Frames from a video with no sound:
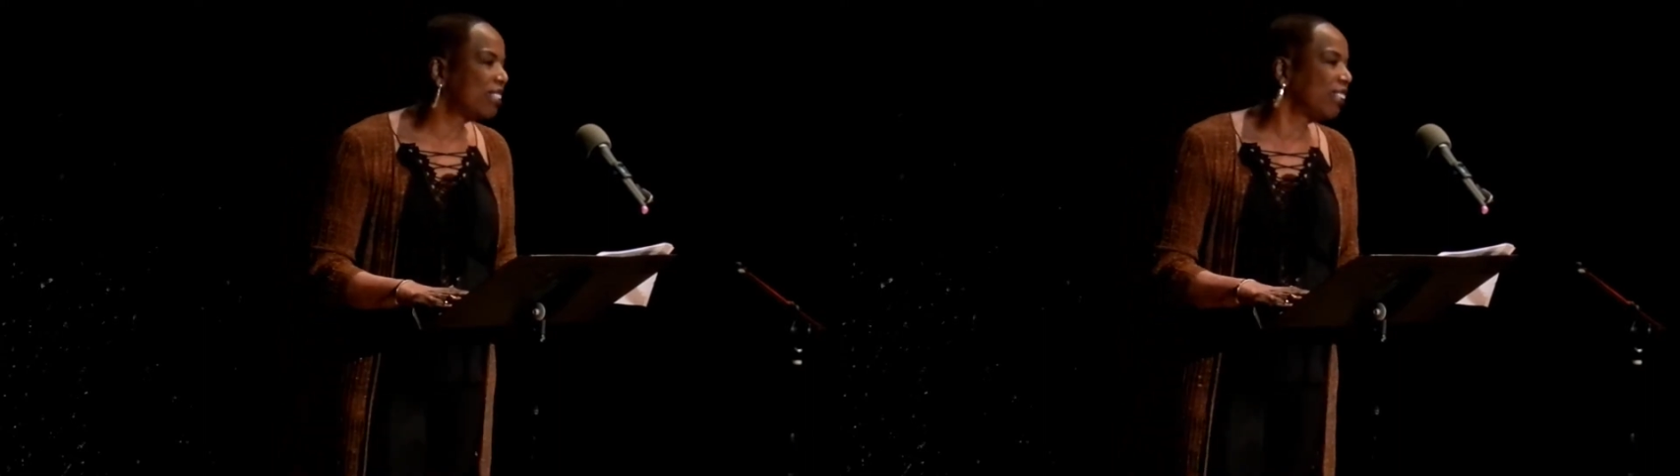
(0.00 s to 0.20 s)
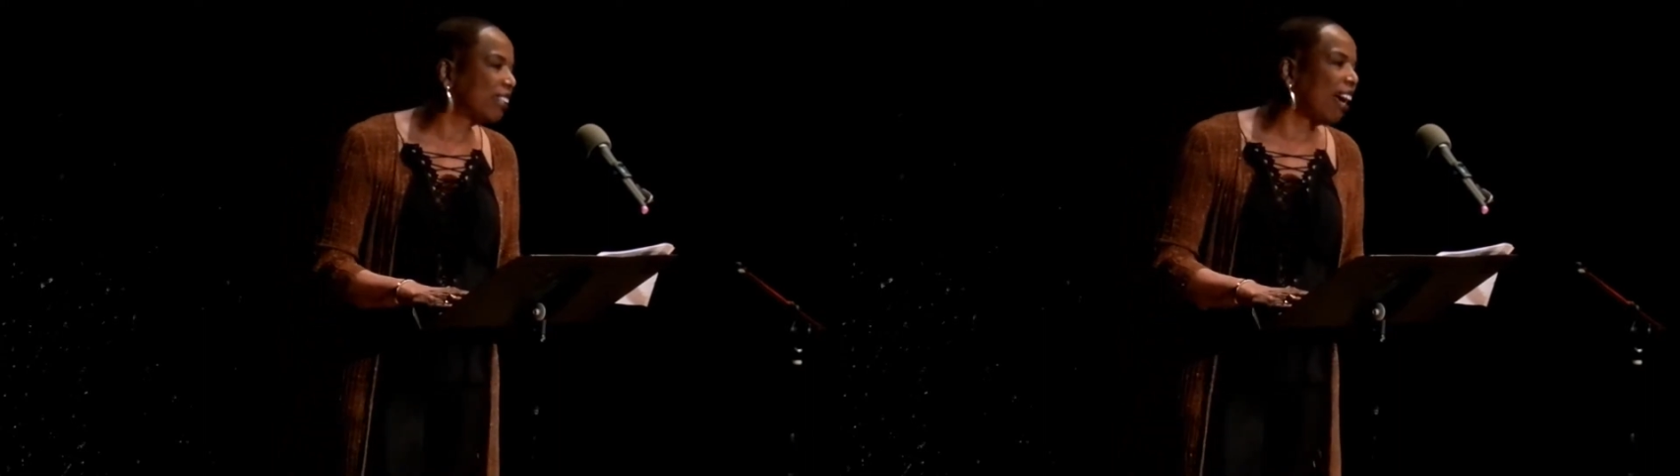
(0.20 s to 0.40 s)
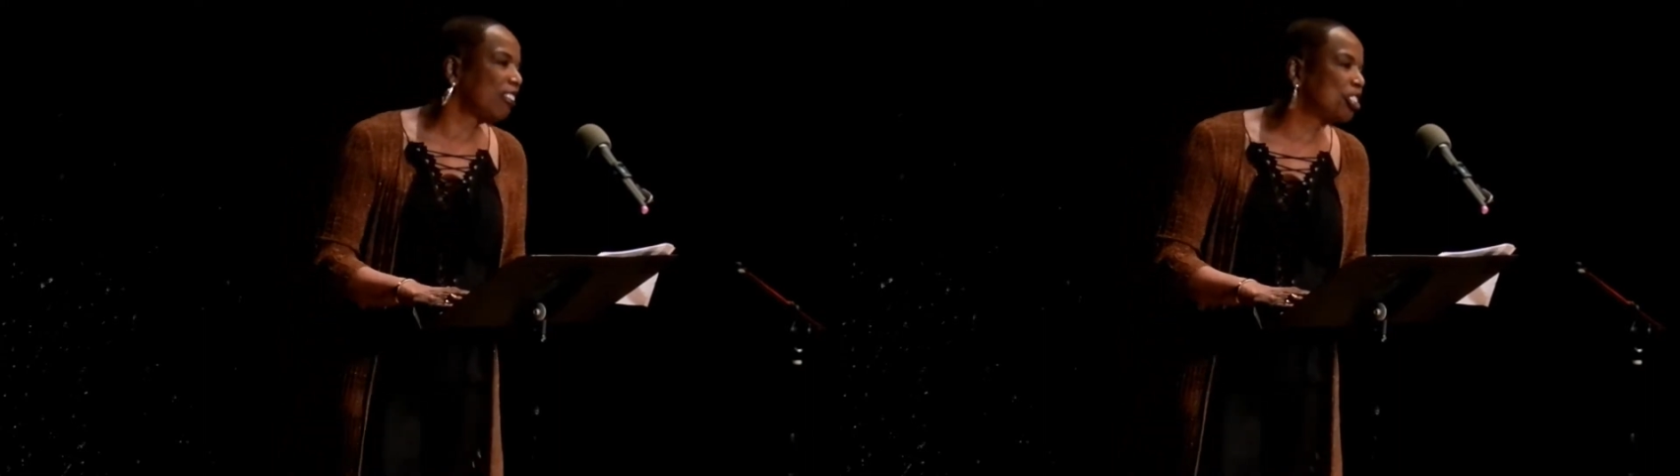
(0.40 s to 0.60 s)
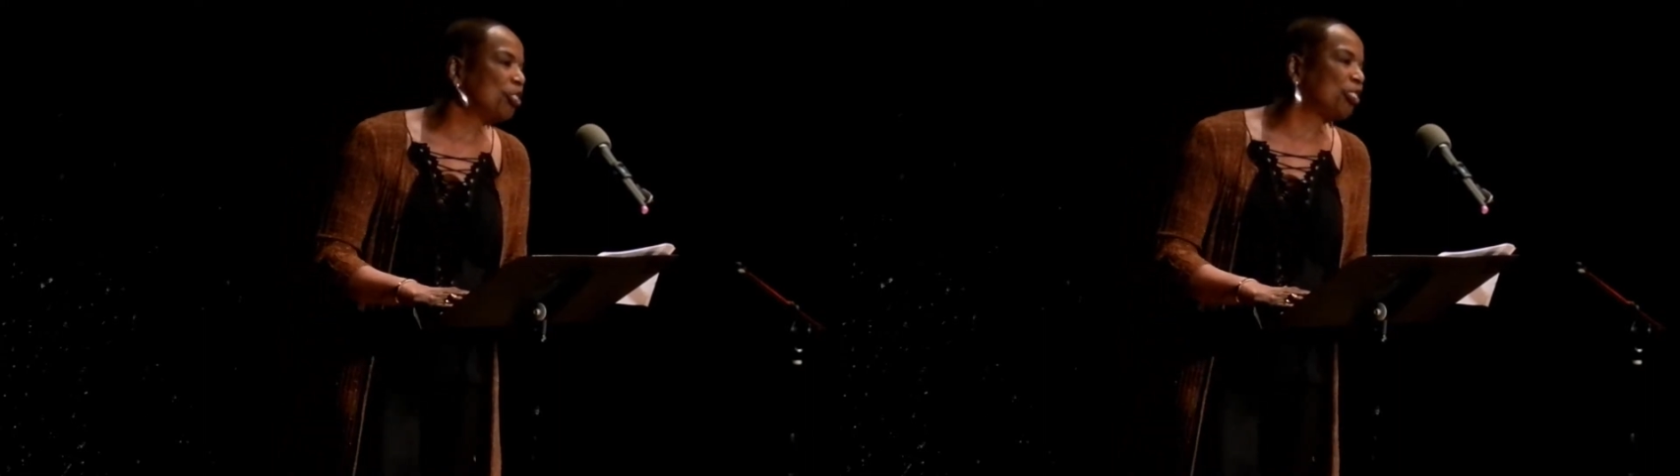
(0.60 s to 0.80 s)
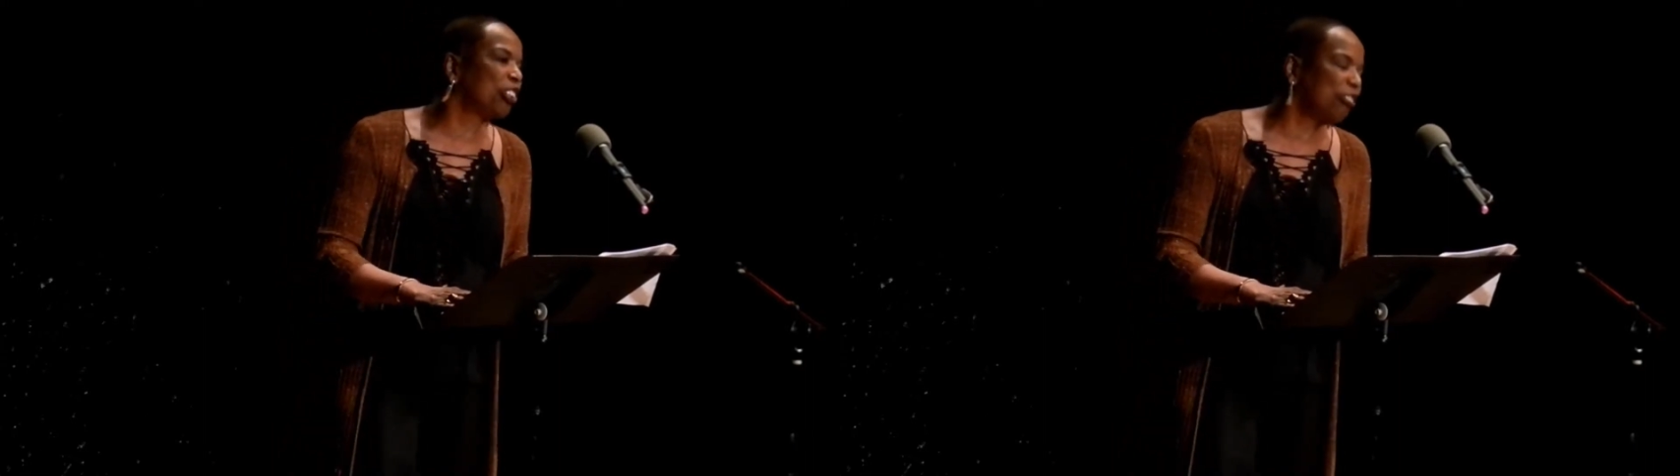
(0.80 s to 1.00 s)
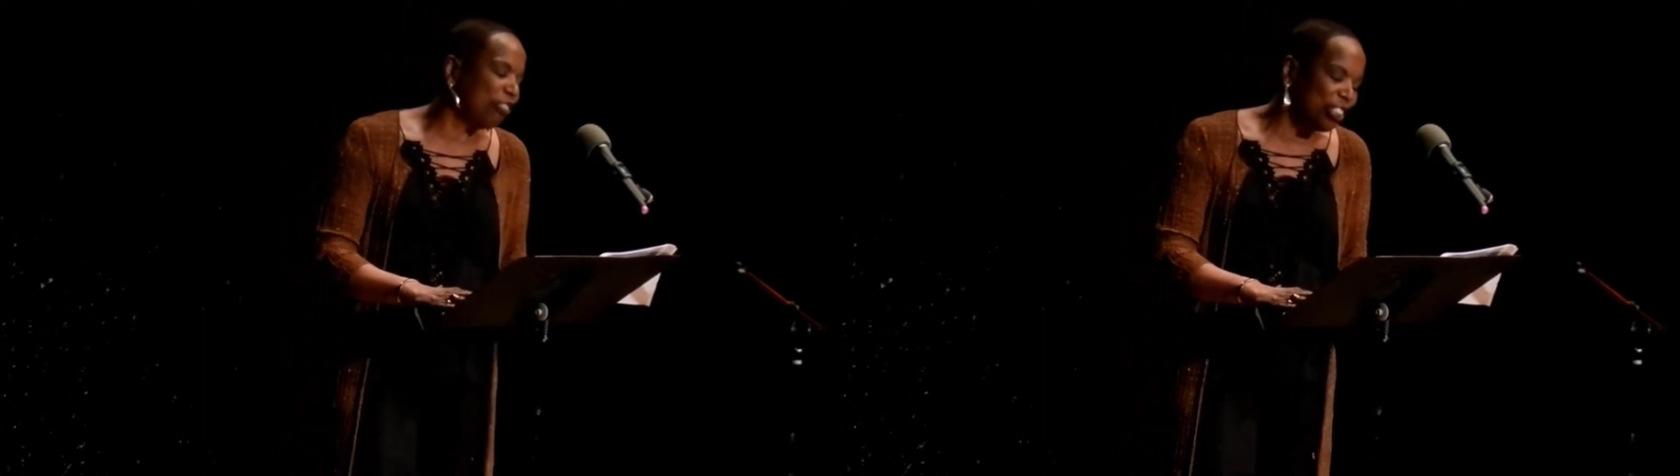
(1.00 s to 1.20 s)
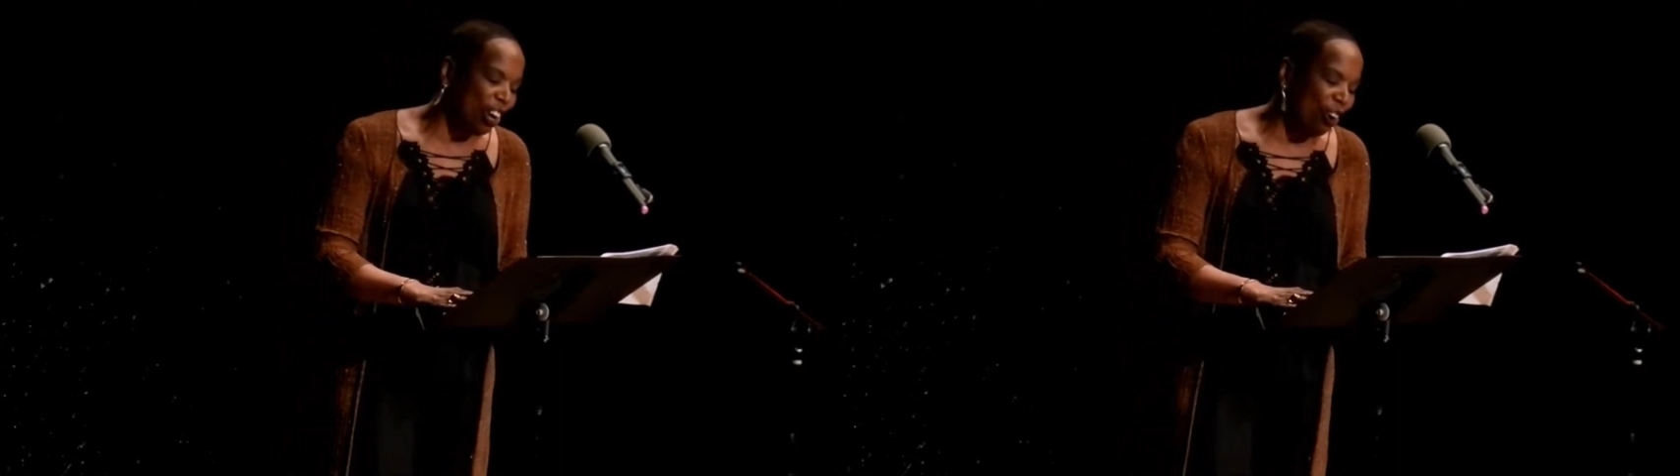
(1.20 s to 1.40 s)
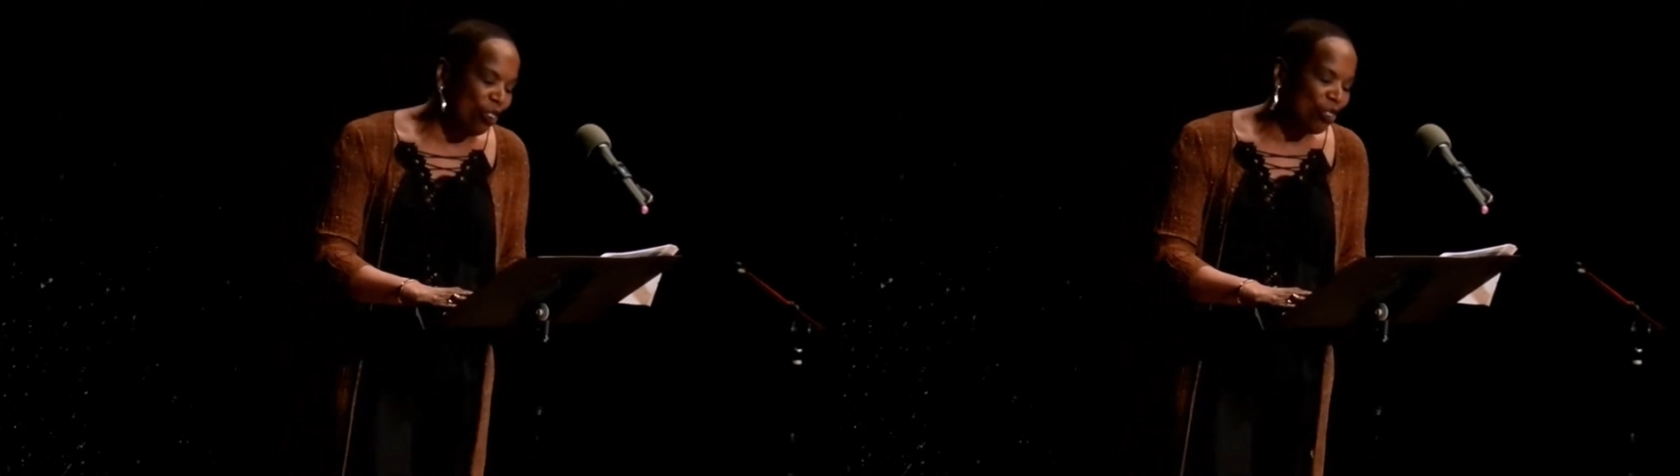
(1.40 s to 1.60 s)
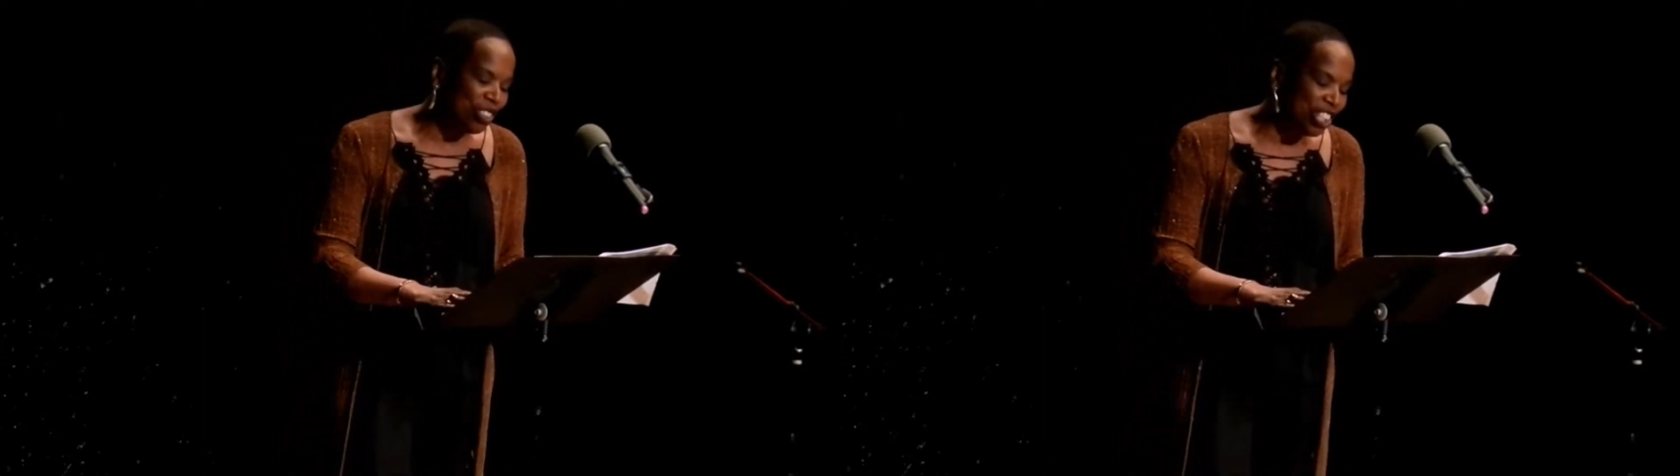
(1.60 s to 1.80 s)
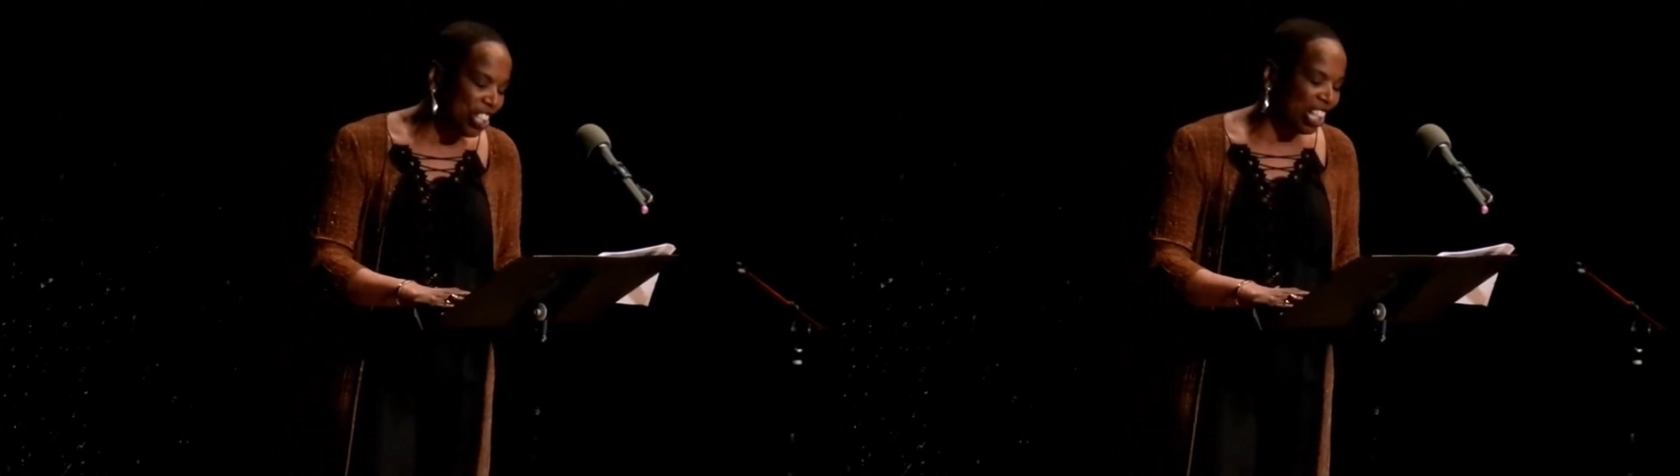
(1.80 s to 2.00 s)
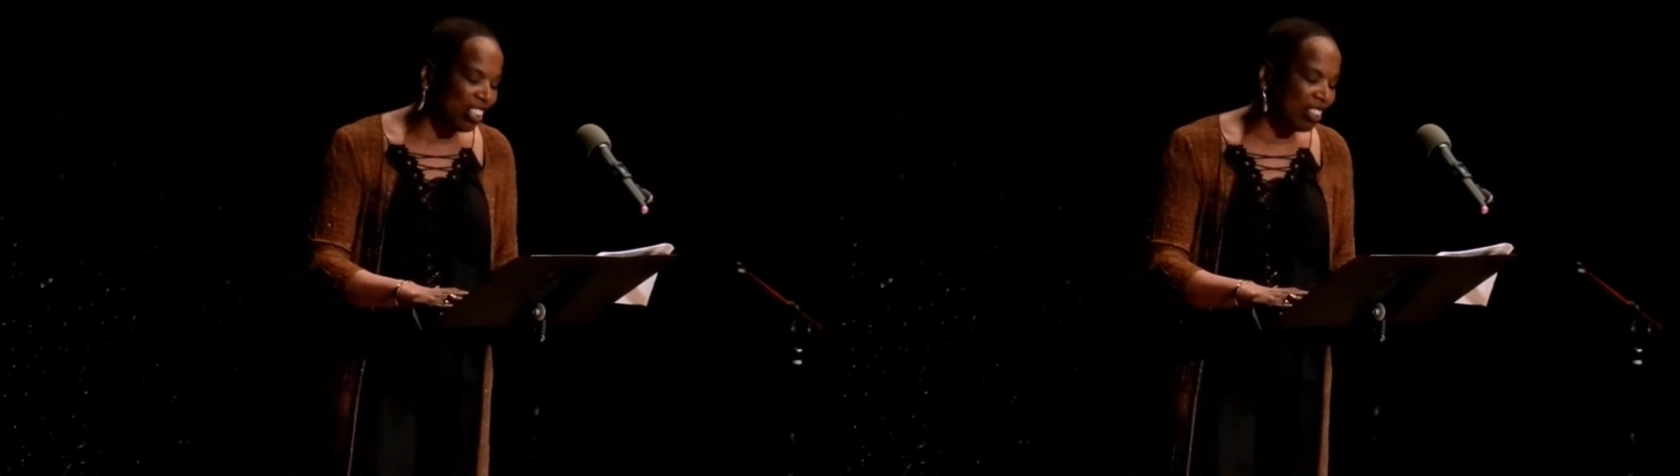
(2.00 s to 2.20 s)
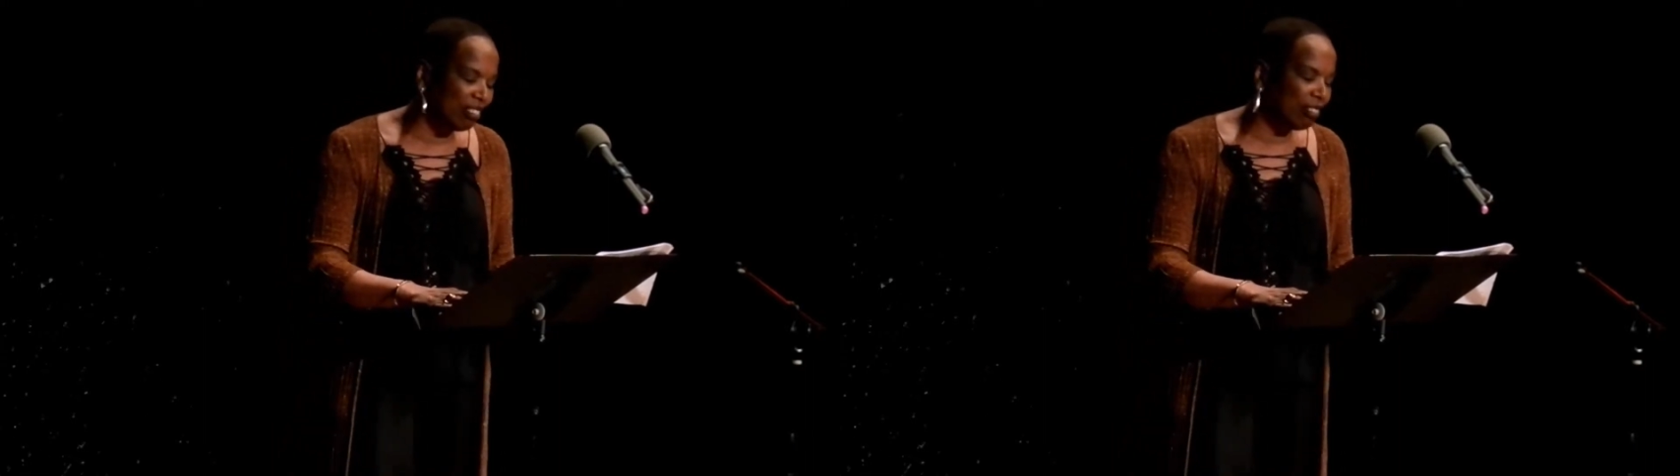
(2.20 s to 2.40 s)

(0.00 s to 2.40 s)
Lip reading: think y'all too good for your own good.